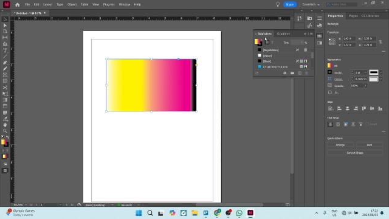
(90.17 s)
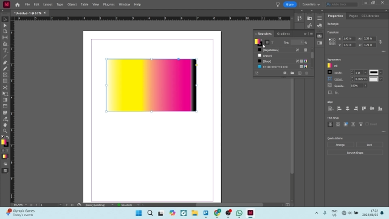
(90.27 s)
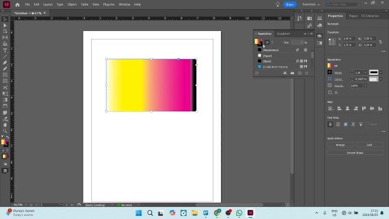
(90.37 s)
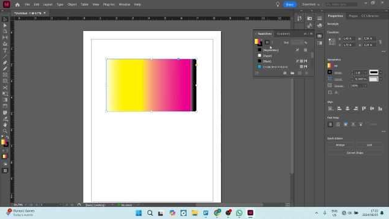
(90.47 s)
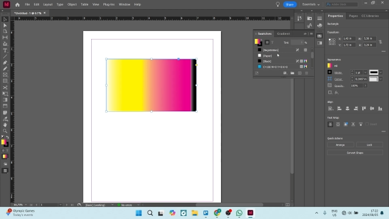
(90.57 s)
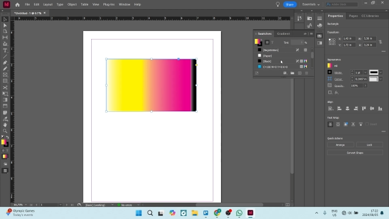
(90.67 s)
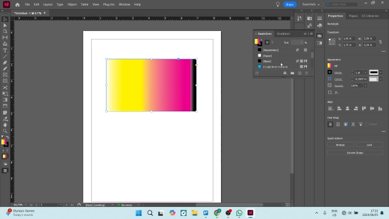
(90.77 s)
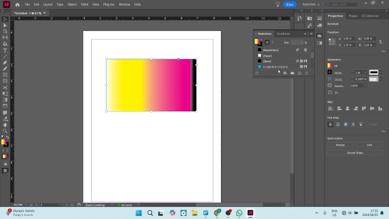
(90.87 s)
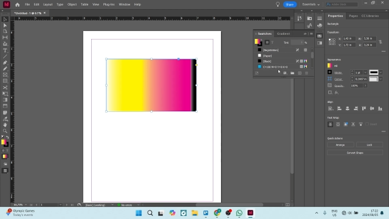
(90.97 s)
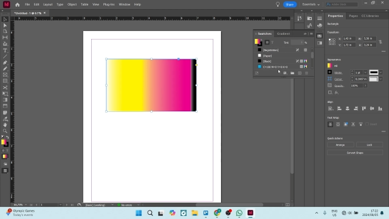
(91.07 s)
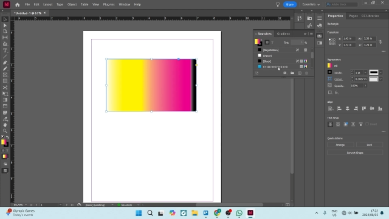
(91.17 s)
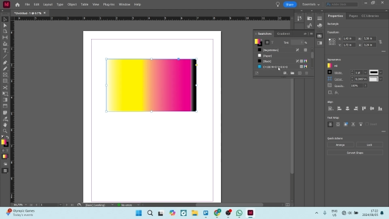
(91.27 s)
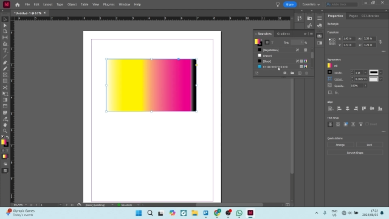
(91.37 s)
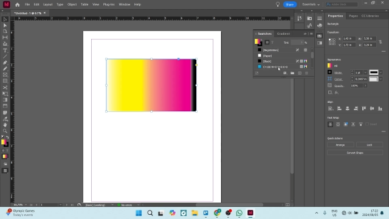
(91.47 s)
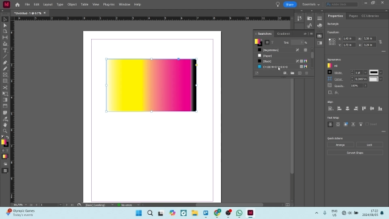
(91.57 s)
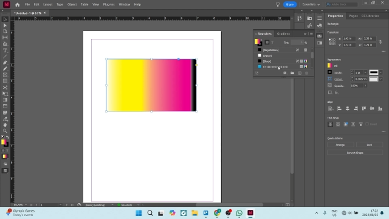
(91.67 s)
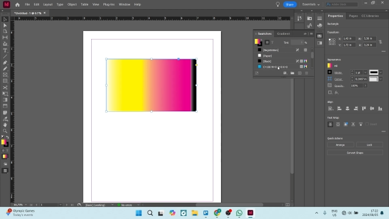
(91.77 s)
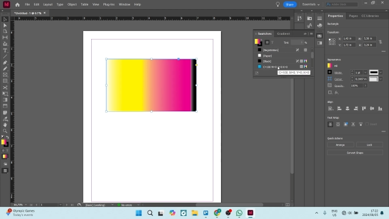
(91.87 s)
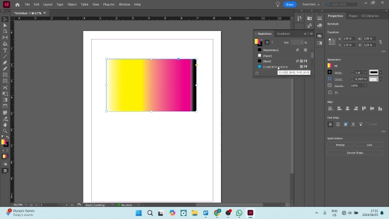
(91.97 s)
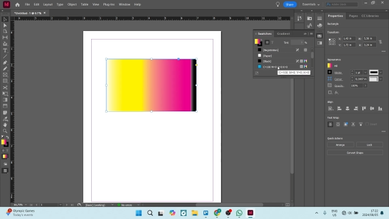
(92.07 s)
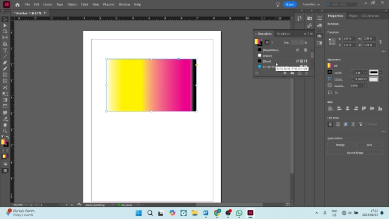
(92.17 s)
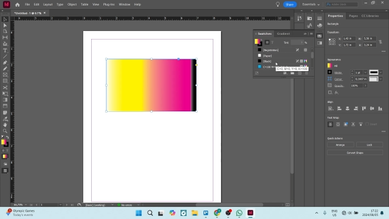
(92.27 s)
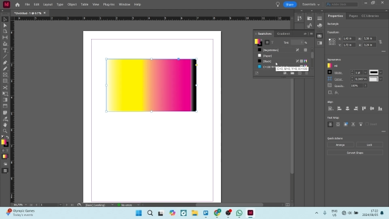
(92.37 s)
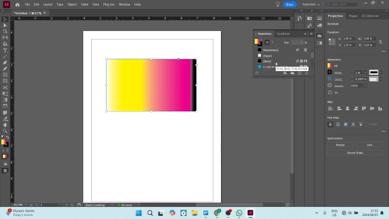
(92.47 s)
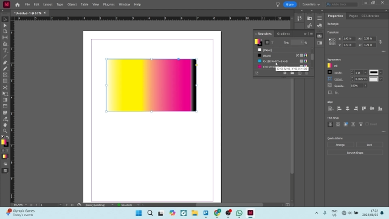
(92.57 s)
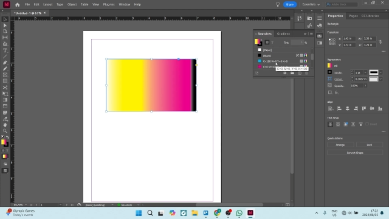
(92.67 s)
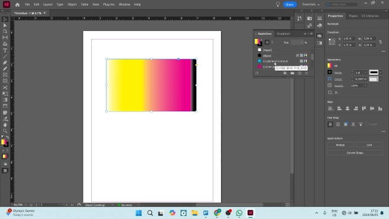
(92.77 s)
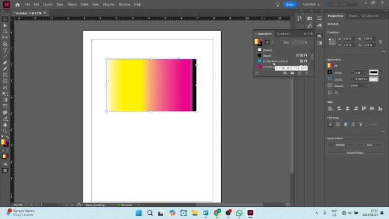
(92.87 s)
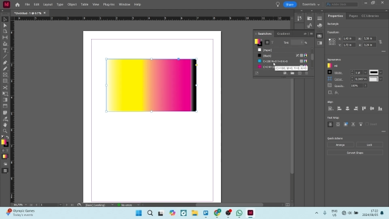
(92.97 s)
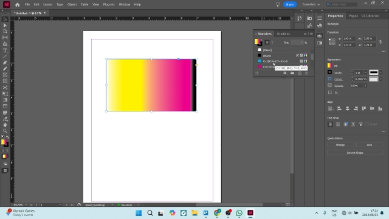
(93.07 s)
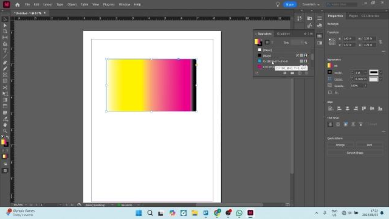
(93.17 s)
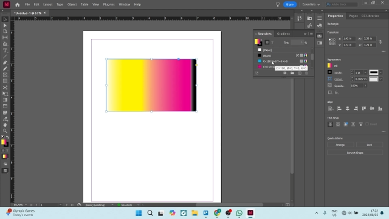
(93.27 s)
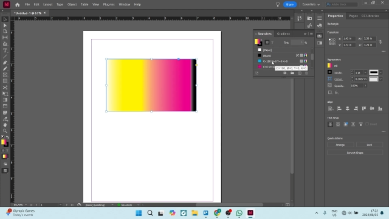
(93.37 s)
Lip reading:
Nobody's mouth can be seen.